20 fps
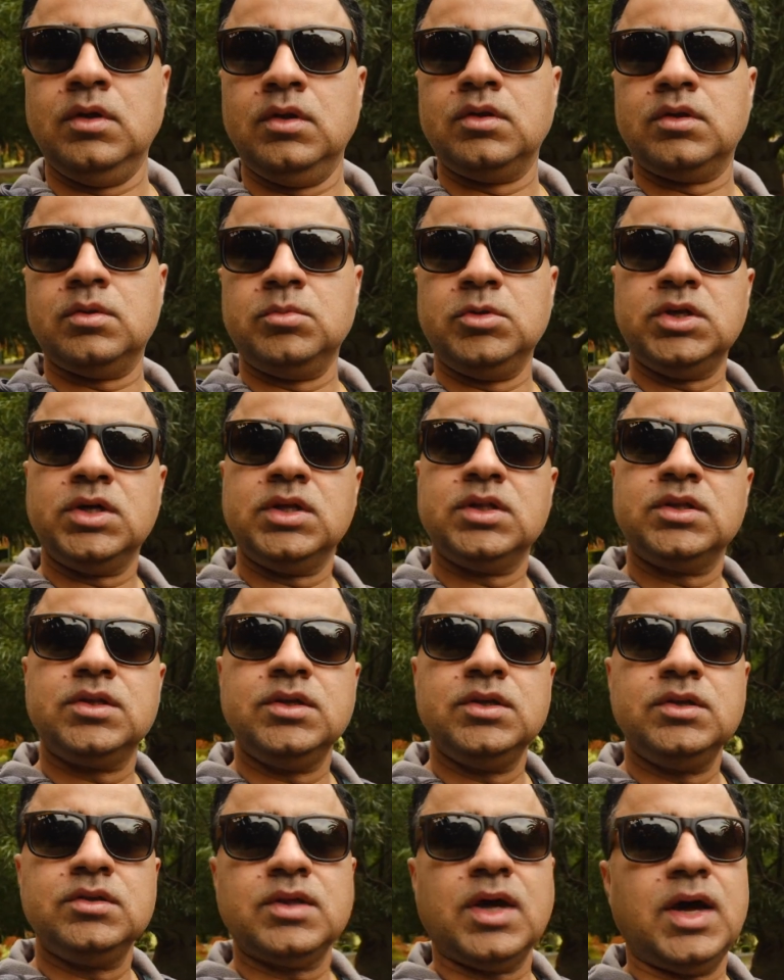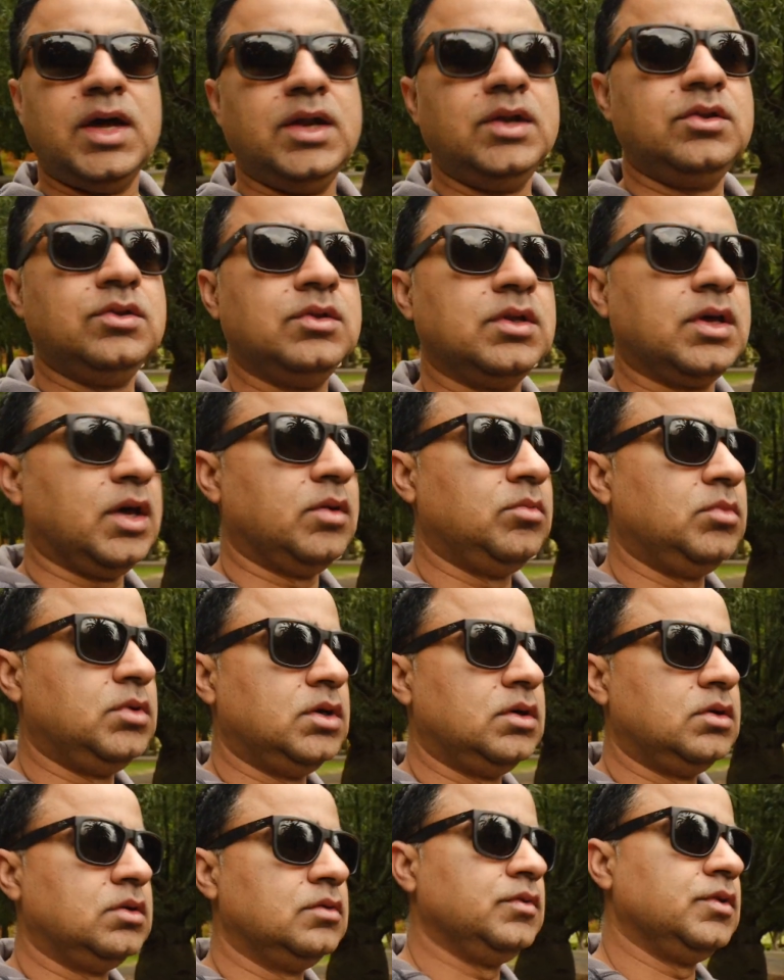Some of the other things added to the camera
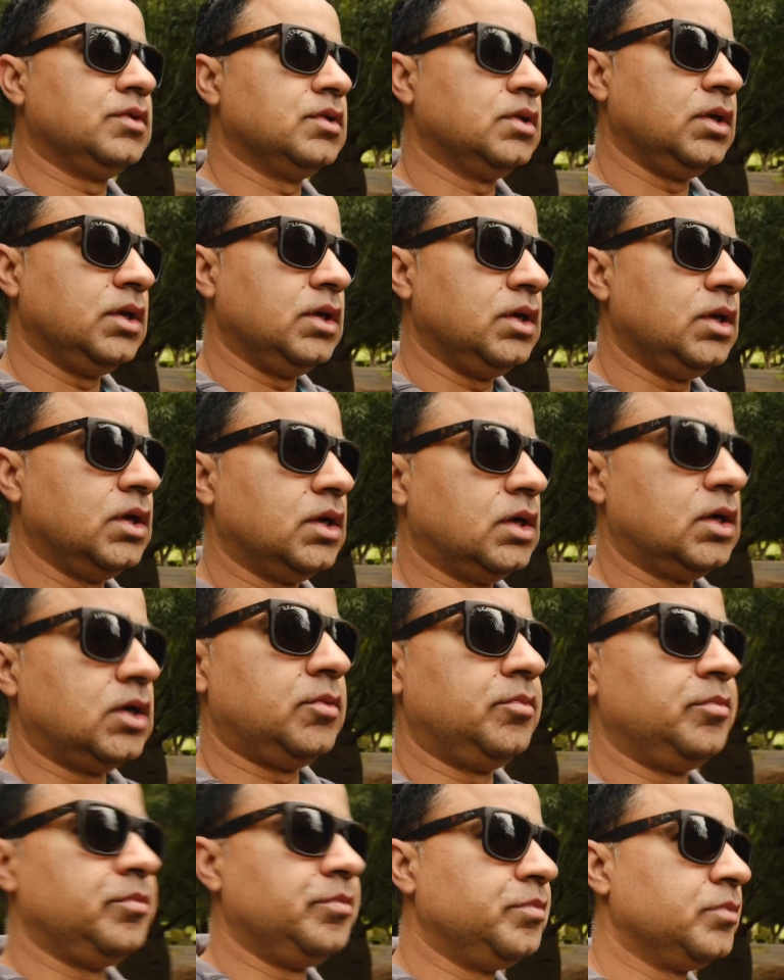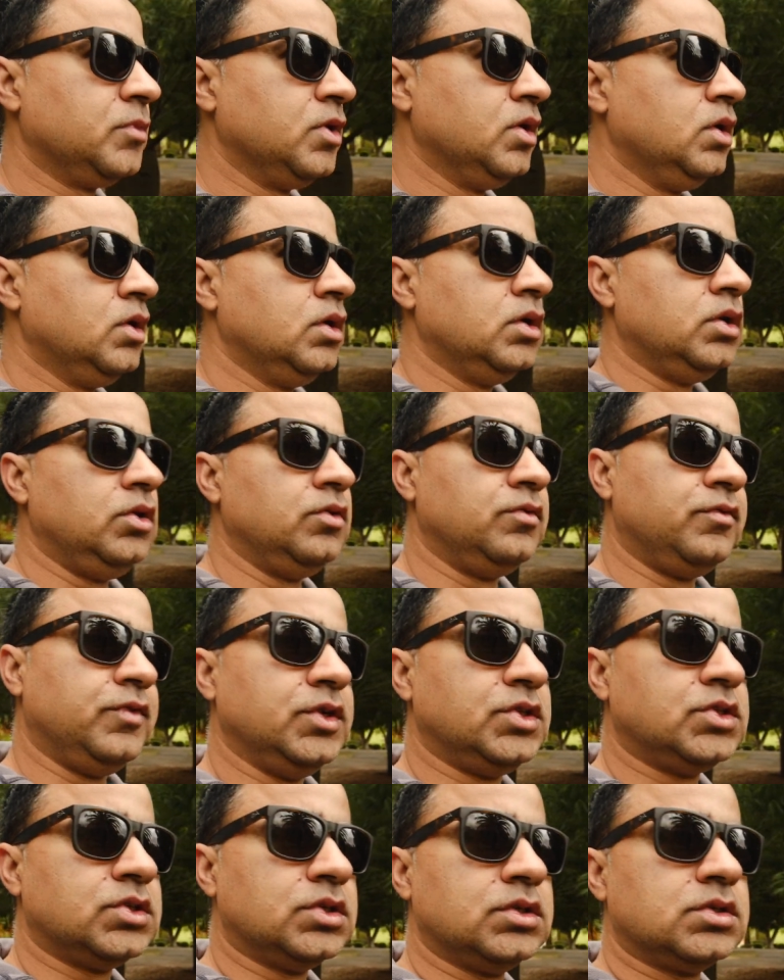are obviously new
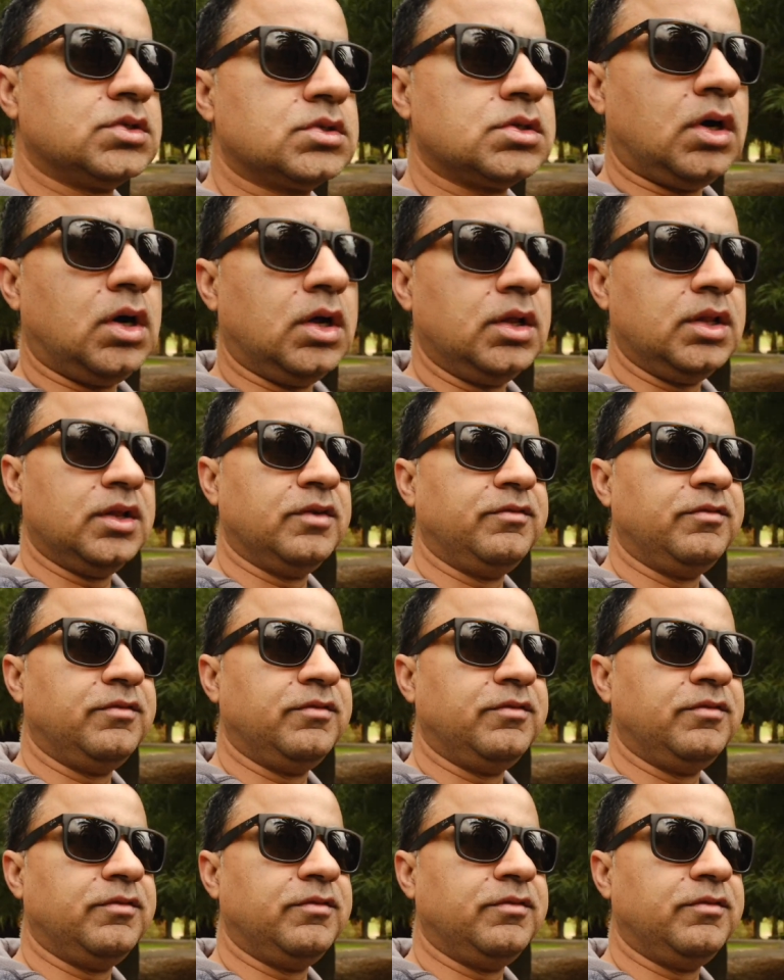features on the